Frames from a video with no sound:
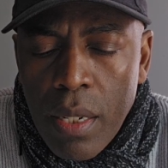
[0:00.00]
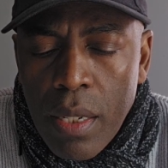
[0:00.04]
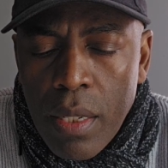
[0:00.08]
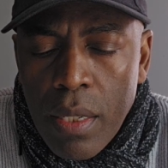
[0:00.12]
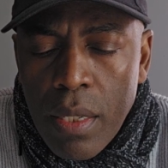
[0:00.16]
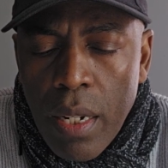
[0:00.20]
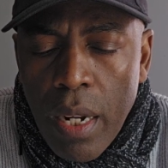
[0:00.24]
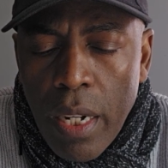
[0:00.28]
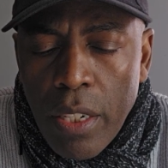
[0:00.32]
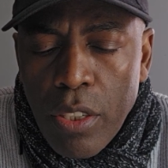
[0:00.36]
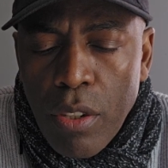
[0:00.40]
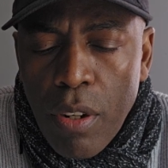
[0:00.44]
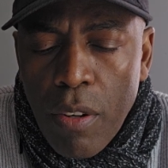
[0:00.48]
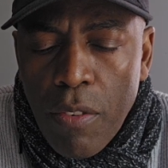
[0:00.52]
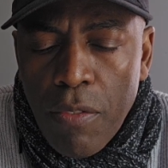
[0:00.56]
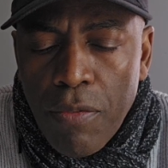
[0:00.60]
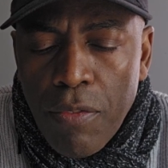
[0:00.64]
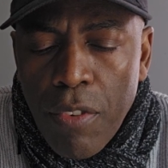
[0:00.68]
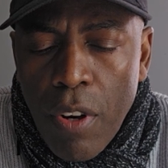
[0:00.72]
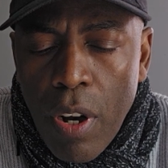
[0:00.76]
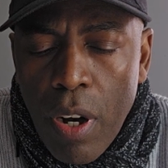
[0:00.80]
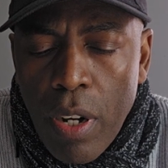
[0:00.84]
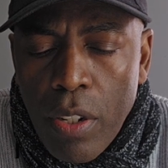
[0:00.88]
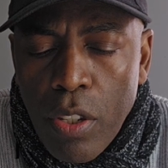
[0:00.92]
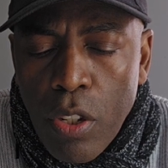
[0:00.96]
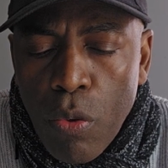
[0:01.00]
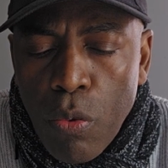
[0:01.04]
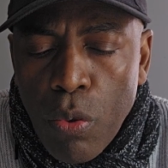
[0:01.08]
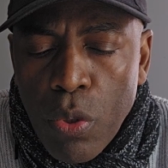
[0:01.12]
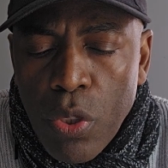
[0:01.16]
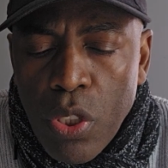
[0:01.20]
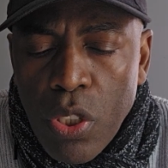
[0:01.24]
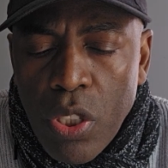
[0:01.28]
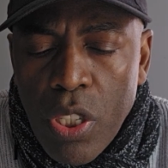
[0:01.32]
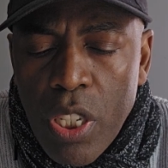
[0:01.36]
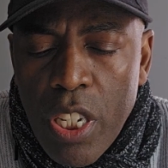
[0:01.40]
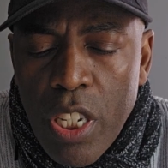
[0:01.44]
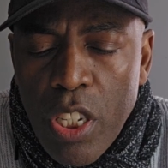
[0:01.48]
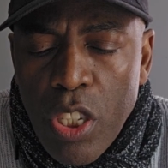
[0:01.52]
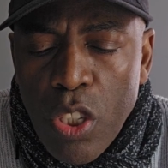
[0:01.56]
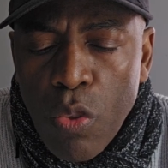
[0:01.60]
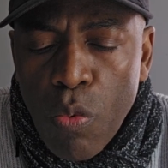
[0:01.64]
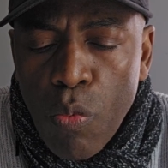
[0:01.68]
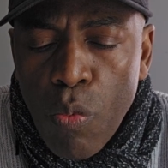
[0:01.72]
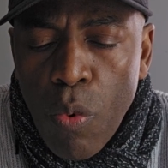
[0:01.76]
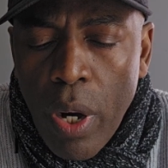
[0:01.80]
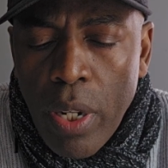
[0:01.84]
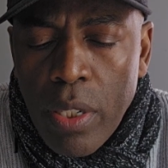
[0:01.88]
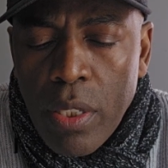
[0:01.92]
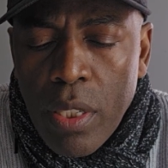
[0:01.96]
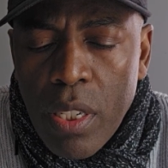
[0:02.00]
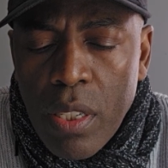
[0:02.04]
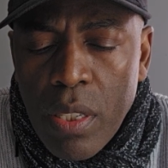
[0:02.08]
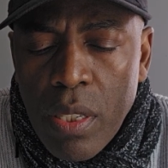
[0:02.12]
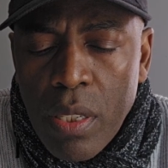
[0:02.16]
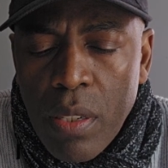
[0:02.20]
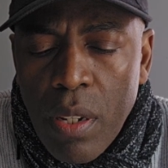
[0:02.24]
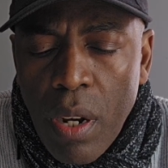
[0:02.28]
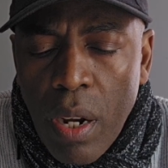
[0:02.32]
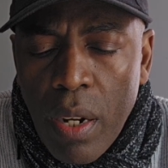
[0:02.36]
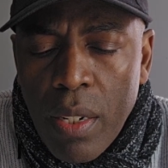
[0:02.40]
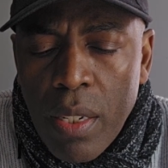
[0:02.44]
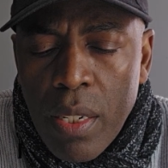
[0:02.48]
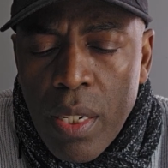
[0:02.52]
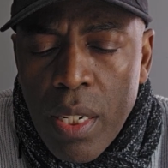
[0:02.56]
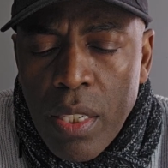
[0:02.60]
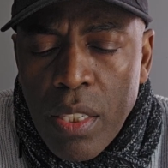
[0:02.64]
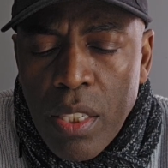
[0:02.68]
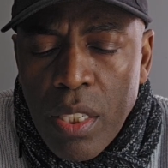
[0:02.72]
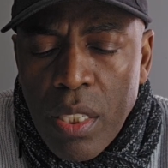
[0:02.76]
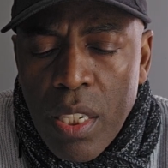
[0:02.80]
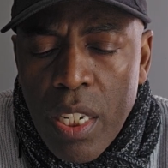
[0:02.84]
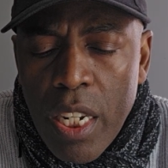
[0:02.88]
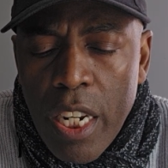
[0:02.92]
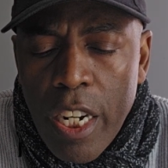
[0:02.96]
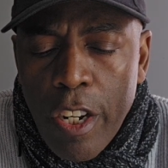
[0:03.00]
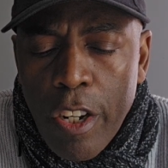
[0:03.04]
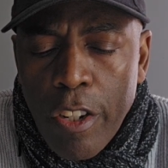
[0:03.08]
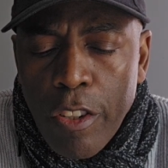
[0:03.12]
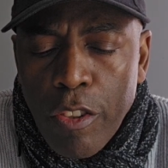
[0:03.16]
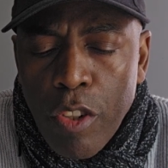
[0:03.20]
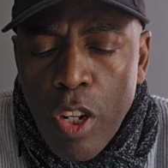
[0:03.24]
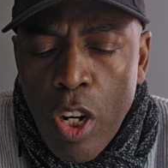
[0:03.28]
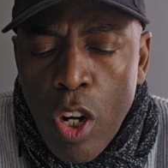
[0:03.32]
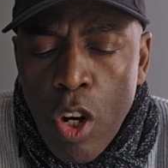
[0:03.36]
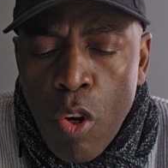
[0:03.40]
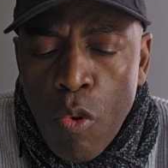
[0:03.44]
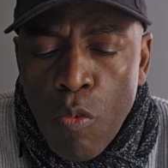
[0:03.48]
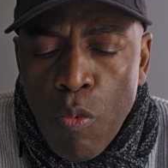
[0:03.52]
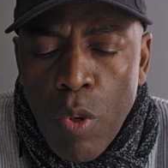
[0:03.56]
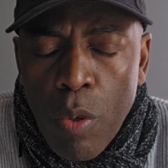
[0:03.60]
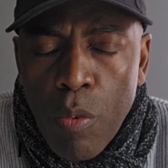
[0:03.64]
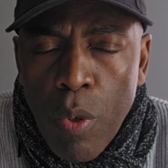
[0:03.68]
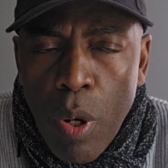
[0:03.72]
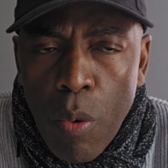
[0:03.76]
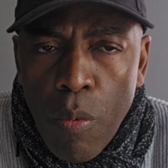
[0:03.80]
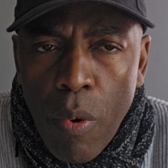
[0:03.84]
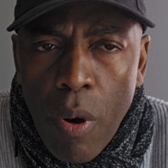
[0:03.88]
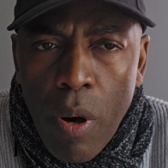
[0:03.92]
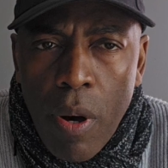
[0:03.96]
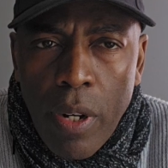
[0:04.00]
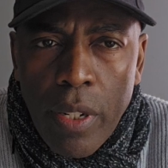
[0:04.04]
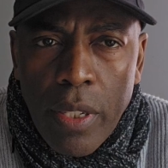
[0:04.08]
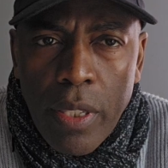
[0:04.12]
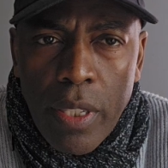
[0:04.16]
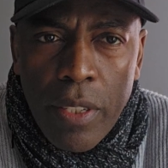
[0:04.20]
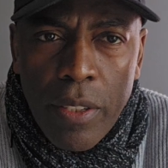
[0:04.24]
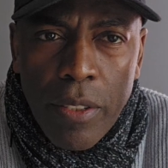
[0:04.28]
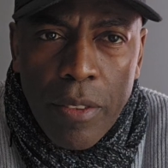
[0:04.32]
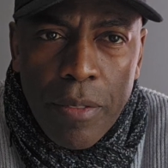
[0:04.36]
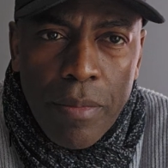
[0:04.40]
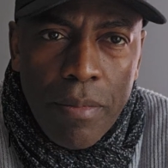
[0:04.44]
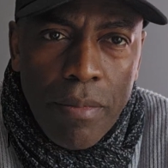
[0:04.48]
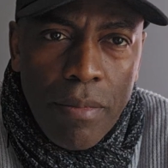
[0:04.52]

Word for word: that your Father who sees what is done in secret will reward you.